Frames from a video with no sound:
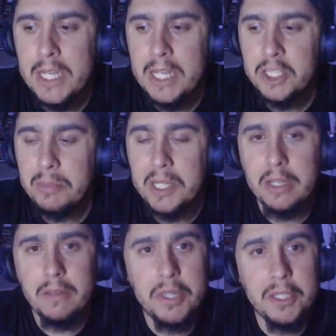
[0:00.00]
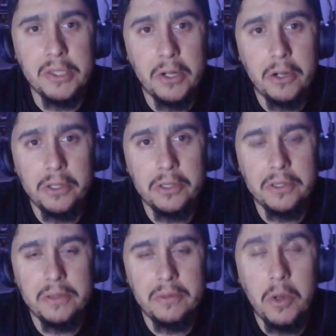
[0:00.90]
Speaking of things that aren't
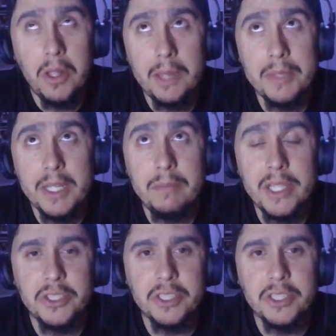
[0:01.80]
good, well, I'm going to bench